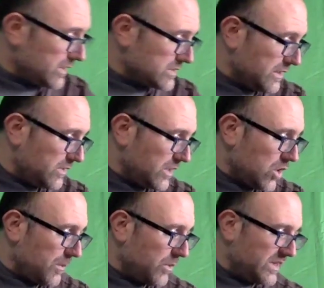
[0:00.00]
there's anything
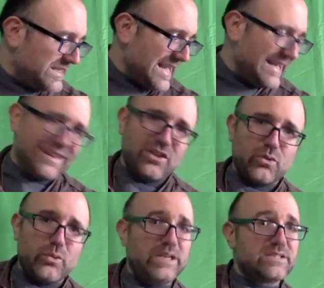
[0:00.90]
common with the 10 and the
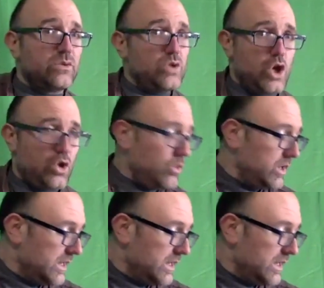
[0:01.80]
3, so no.